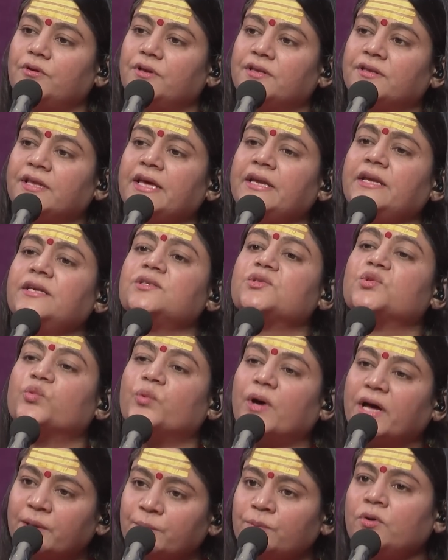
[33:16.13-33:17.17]
There is
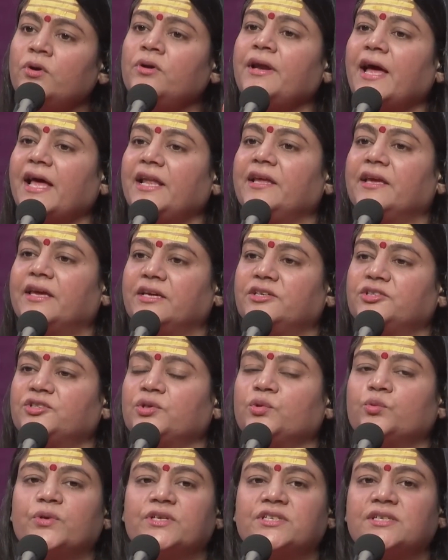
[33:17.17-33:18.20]
one more
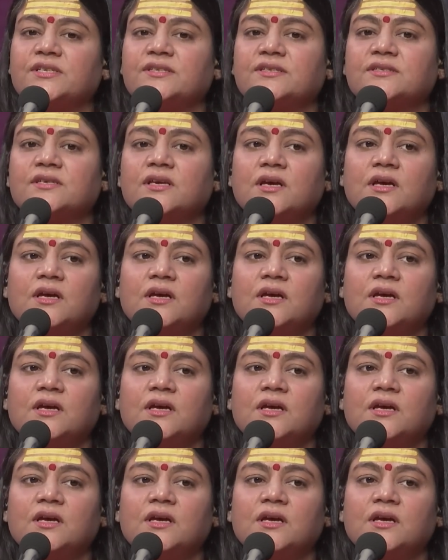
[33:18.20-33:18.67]
allegation which is